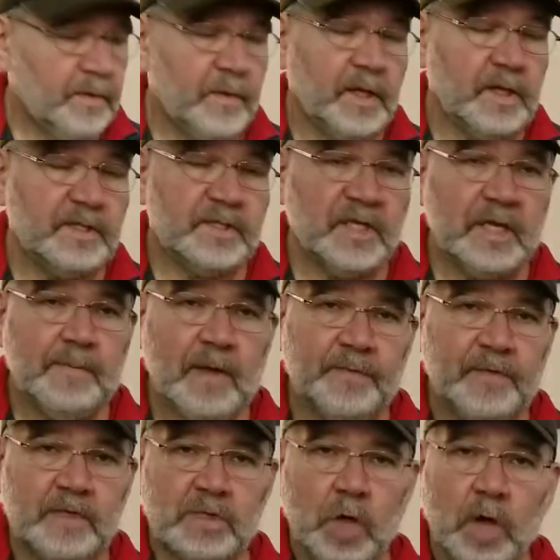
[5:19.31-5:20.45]
nice thing about
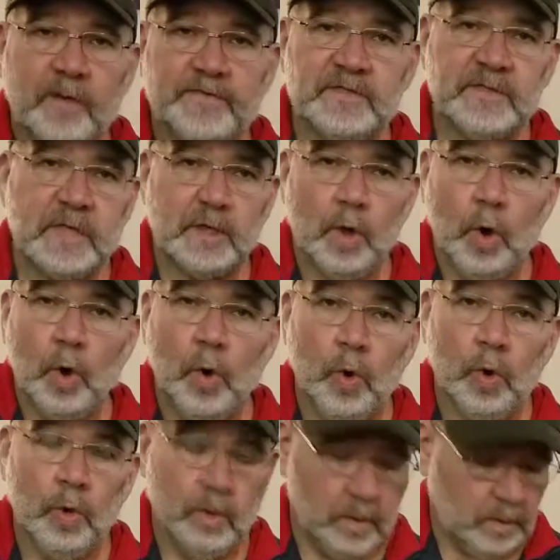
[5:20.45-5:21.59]
these offset
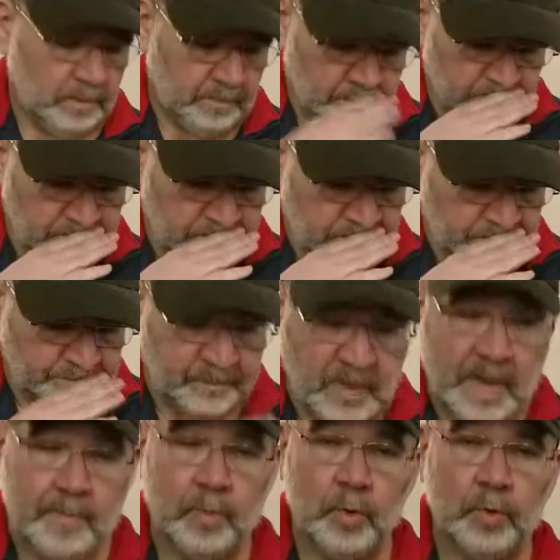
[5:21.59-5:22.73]
hole
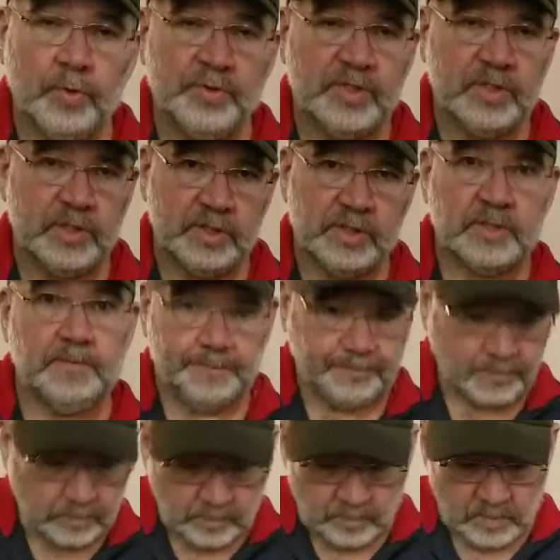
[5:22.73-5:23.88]
emeralds is,
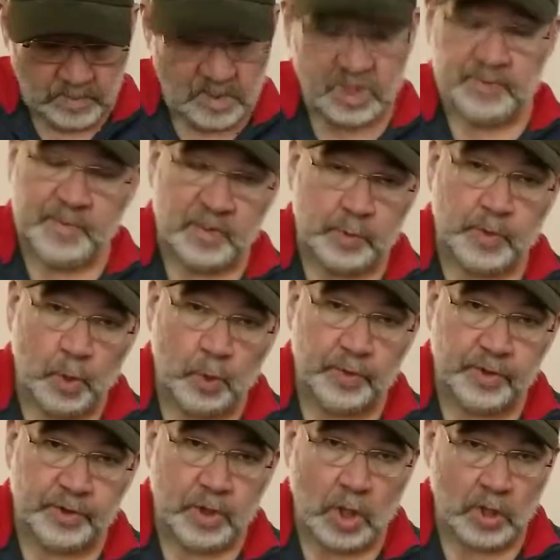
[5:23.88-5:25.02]
especially when you hold the
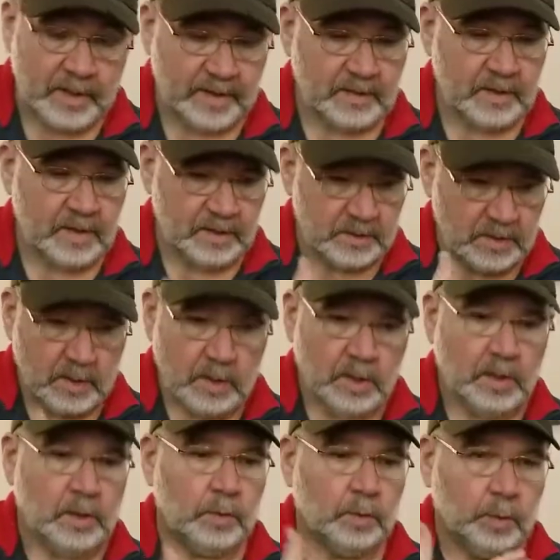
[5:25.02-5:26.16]
guitar like this,
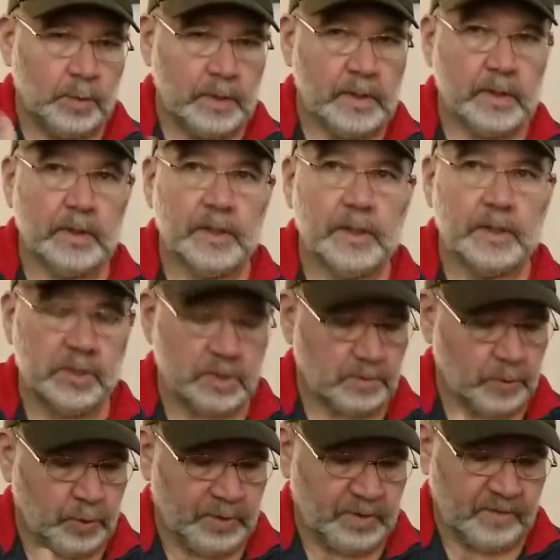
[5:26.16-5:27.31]
it really just
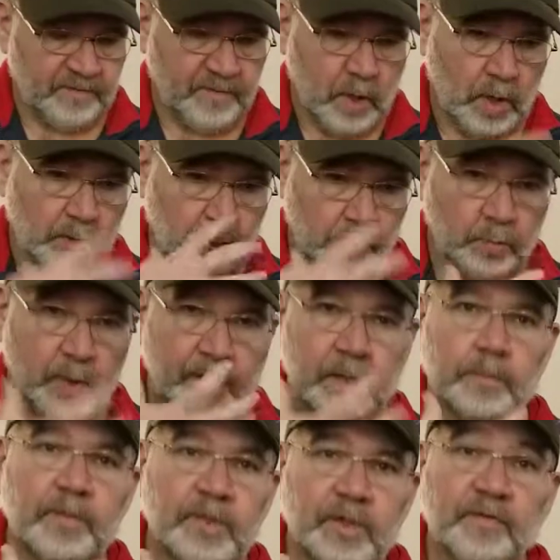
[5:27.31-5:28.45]
puts the volume right
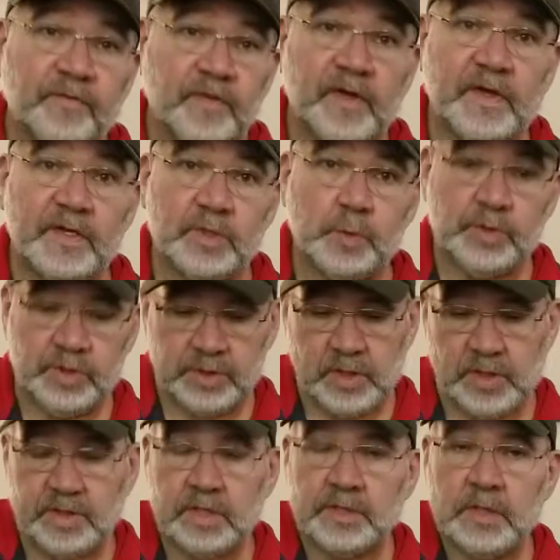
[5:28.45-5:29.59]
up in your face, which is nice